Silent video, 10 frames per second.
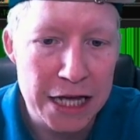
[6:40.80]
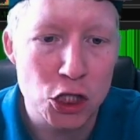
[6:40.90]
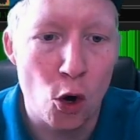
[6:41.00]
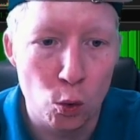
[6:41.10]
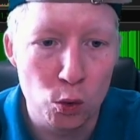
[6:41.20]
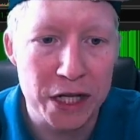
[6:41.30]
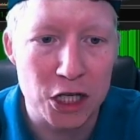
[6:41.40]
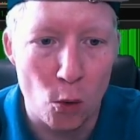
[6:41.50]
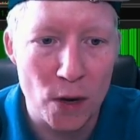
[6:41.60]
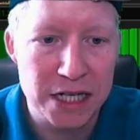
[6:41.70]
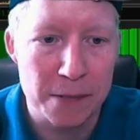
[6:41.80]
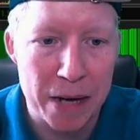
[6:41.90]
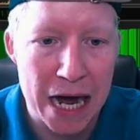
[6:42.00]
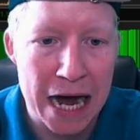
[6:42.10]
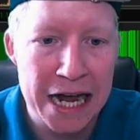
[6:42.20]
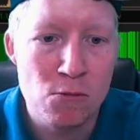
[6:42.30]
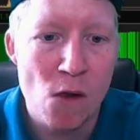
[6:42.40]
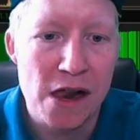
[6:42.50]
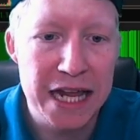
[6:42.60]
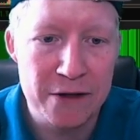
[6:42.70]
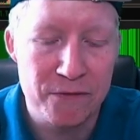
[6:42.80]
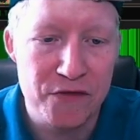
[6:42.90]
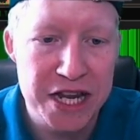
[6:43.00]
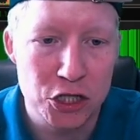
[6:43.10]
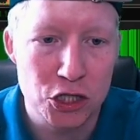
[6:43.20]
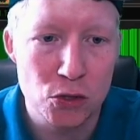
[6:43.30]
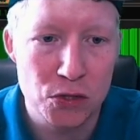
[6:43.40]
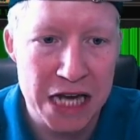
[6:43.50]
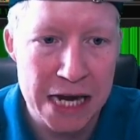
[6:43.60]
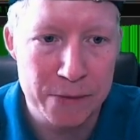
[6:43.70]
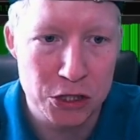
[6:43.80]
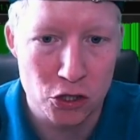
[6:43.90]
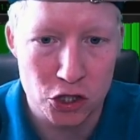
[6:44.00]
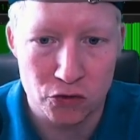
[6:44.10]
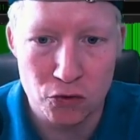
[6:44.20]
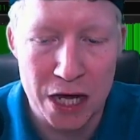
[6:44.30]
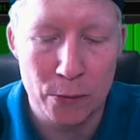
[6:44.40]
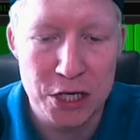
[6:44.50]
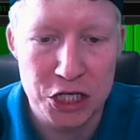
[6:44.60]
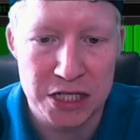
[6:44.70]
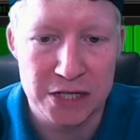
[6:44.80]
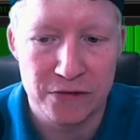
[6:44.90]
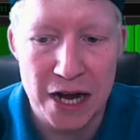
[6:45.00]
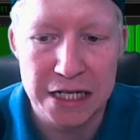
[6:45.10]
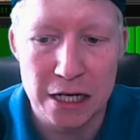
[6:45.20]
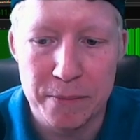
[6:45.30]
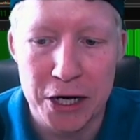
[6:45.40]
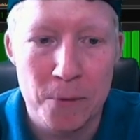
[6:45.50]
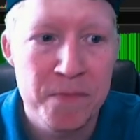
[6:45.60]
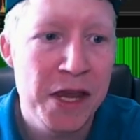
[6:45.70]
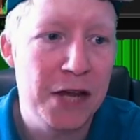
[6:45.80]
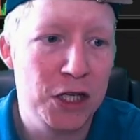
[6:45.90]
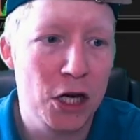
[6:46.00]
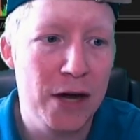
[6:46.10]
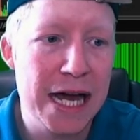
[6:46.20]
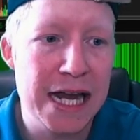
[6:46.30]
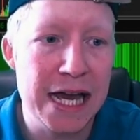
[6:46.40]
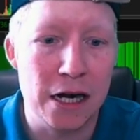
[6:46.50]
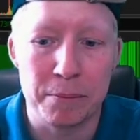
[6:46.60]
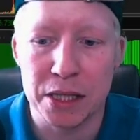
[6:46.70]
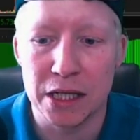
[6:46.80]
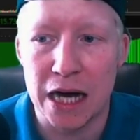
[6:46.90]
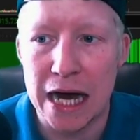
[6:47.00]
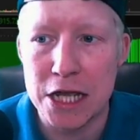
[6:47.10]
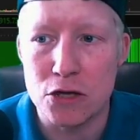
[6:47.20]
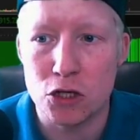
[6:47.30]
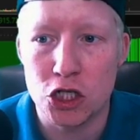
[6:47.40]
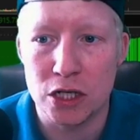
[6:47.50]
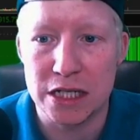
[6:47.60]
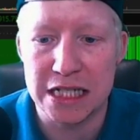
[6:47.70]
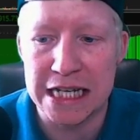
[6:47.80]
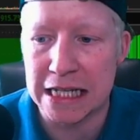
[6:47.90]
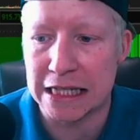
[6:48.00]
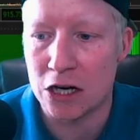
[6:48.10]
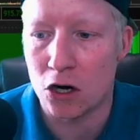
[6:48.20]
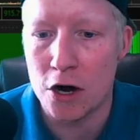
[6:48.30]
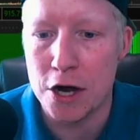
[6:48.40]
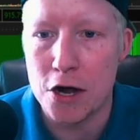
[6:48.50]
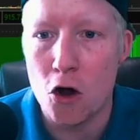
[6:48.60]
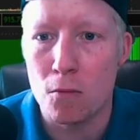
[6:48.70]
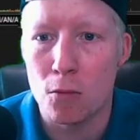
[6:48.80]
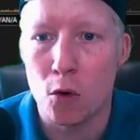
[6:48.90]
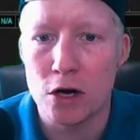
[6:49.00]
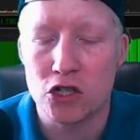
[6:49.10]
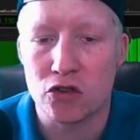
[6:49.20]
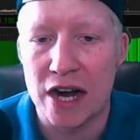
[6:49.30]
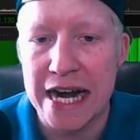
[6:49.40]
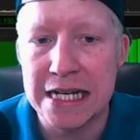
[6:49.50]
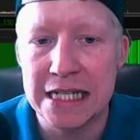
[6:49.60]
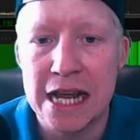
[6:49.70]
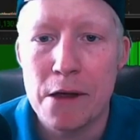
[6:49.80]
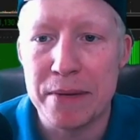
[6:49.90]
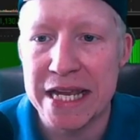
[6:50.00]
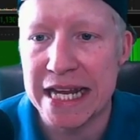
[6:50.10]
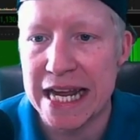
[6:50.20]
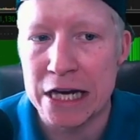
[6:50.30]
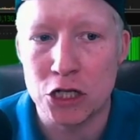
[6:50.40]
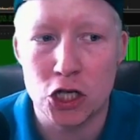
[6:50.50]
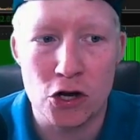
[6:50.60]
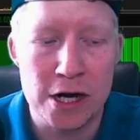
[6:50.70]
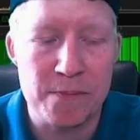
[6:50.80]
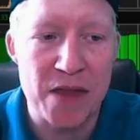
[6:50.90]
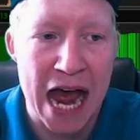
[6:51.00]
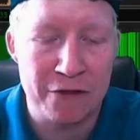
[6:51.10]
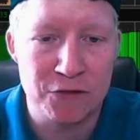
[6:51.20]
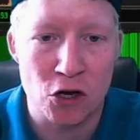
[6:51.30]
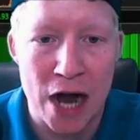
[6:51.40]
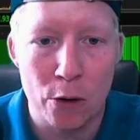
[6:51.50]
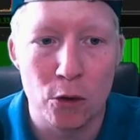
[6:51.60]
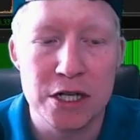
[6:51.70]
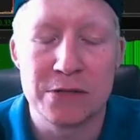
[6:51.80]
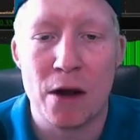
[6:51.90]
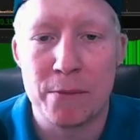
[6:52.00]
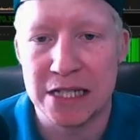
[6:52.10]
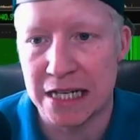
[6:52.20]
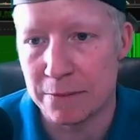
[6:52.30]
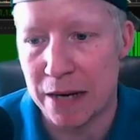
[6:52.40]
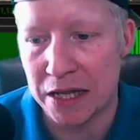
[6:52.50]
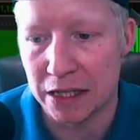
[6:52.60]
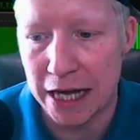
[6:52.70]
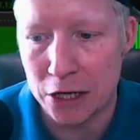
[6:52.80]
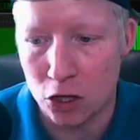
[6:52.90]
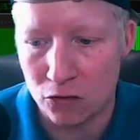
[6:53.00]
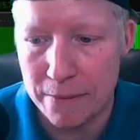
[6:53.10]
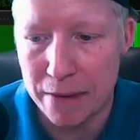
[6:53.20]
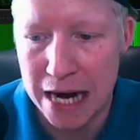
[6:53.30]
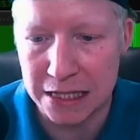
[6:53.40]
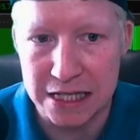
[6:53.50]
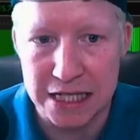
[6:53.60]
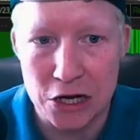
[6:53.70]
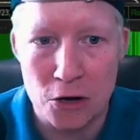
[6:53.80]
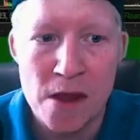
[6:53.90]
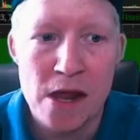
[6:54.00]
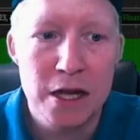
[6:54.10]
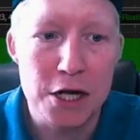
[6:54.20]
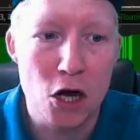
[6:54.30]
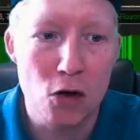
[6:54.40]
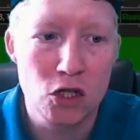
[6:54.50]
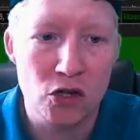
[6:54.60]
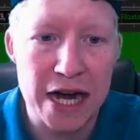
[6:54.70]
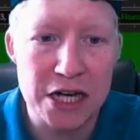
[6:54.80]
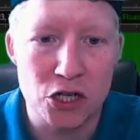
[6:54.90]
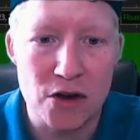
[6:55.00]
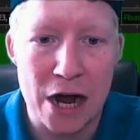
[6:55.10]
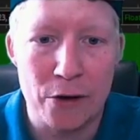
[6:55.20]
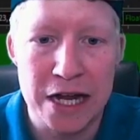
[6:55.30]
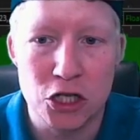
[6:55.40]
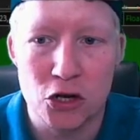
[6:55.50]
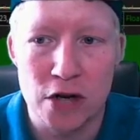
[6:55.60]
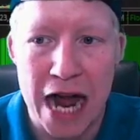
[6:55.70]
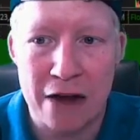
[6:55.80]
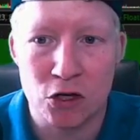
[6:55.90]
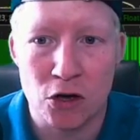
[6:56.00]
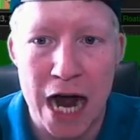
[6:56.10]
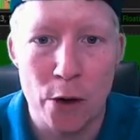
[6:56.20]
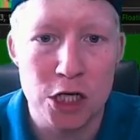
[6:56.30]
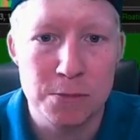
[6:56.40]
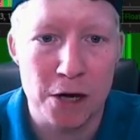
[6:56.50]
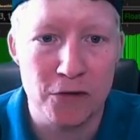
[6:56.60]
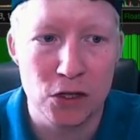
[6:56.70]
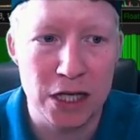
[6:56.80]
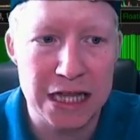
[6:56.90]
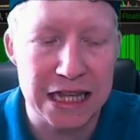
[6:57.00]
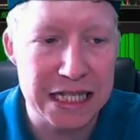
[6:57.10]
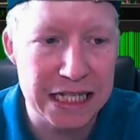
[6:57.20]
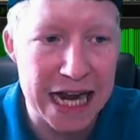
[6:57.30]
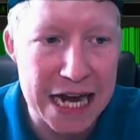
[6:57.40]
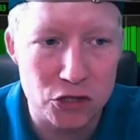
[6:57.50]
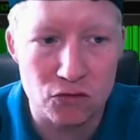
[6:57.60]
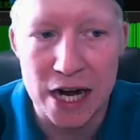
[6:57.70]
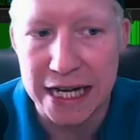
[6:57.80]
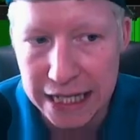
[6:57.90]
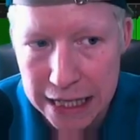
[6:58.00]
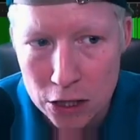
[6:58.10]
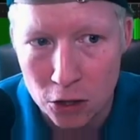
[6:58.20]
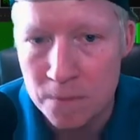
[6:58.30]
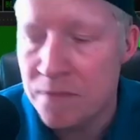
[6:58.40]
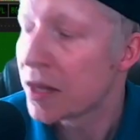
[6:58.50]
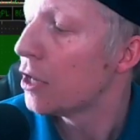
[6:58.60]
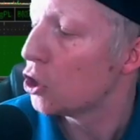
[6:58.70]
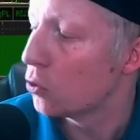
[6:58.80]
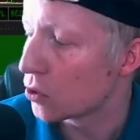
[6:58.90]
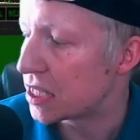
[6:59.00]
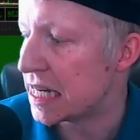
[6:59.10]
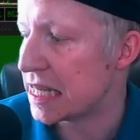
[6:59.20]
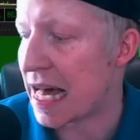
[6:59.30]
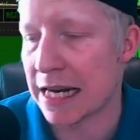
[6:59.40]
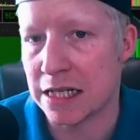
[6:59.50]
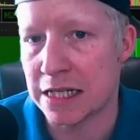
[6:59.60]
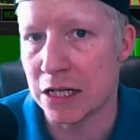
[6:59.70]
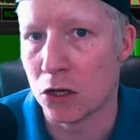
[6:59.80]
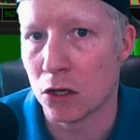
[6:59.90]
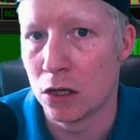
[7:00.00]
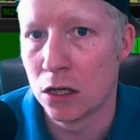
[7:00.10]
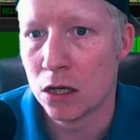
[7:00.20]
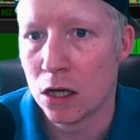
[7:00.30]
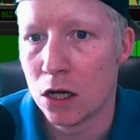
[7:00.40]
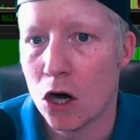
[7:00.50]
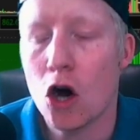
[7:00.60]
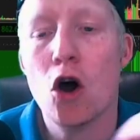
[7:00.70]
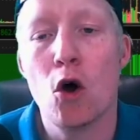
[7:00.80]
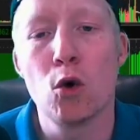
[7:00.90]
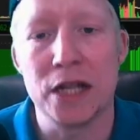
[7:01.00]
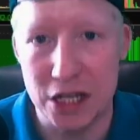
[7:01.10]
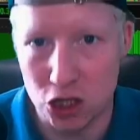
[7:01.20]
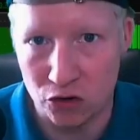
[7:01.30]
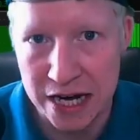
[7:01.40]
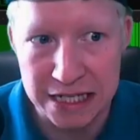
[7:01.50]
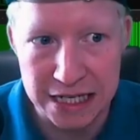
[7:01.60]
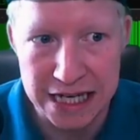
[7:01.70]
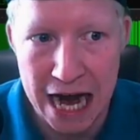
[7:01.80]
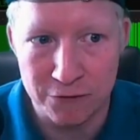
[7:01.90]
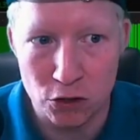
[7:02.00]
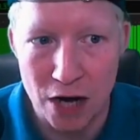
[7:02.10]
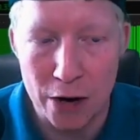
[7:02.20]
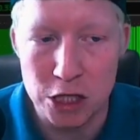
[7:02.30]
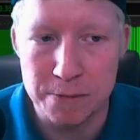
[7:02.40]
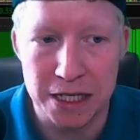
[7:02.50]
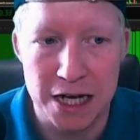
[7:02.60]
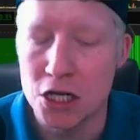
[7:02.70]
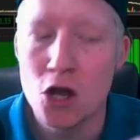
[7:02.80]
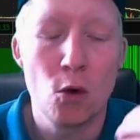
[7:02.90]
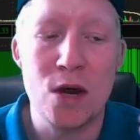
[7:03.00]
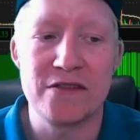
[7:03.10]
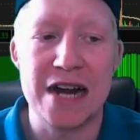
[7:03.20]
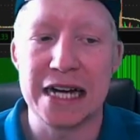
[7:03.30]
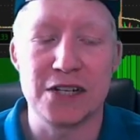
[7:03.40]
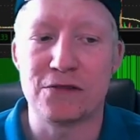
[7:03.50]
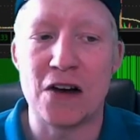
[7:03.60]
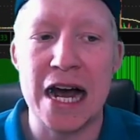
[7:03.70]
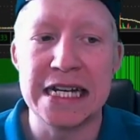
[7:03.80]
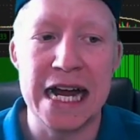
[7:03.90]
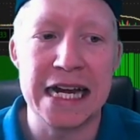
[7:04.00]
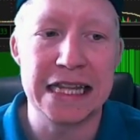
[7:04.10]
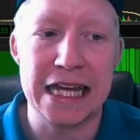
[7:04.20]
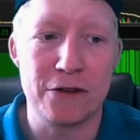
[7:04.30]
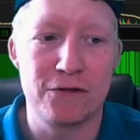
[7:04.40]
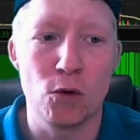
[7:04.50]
it's only going to buy if these two statements are true that we just defined up here. If we go ahead and hit apply, you should see that there are no more trades being entered after hours, represented by the lighter gray boxes here. No trades are now entered after hours. But if we look at this case right here, you will see that it's still holding trades into after hours because we have not defined anything